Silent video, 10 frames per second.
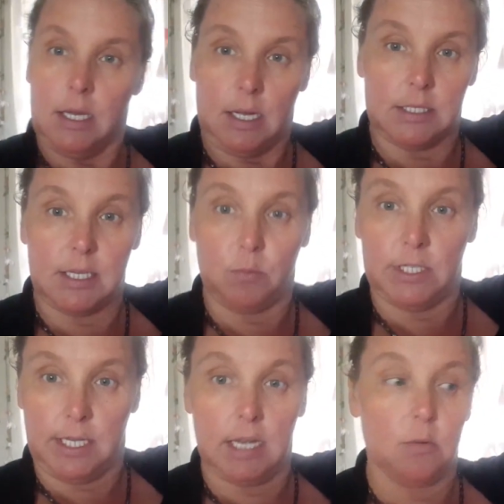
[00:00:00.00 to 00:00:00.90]
I said
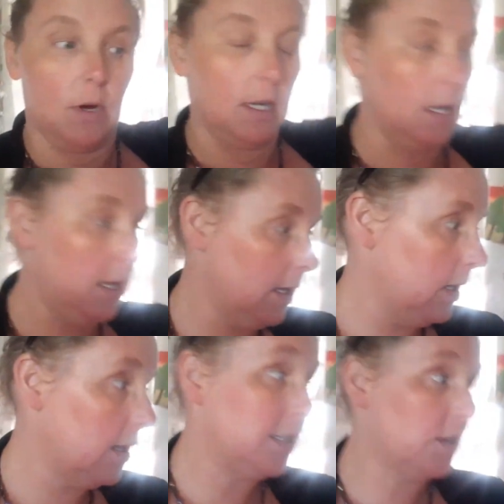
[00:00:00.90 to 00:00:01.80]
we'd get her one.
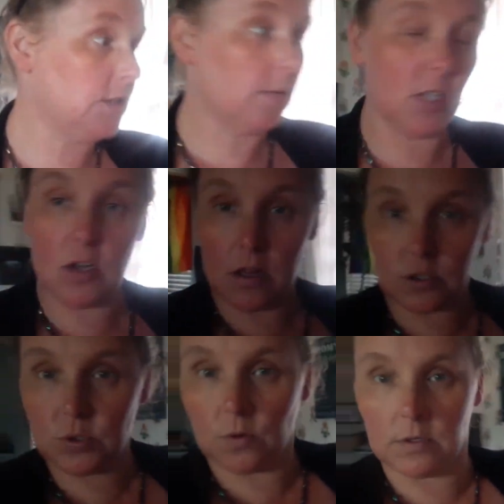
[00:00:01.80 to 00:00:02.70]
It's just from the
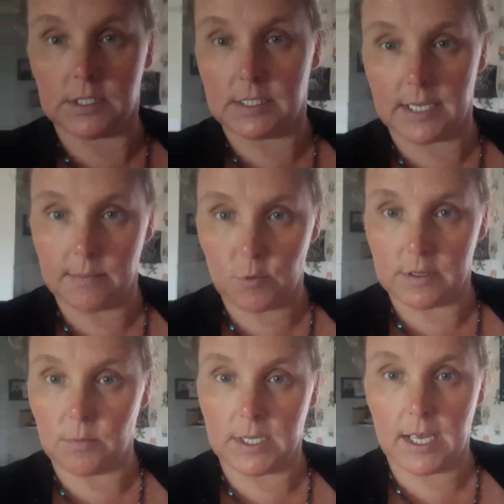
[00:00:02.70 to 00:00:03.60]
dollar store. It's the same
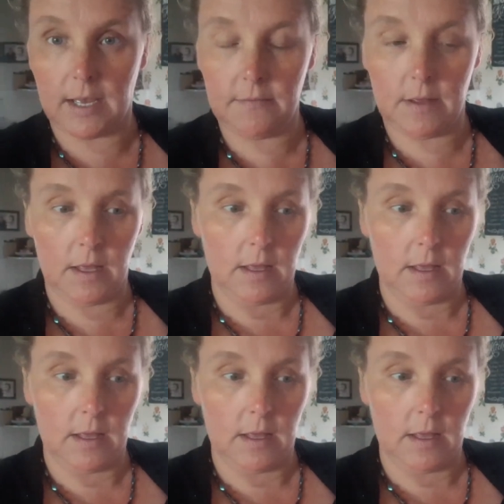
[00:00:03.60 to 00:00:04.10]
one that we have.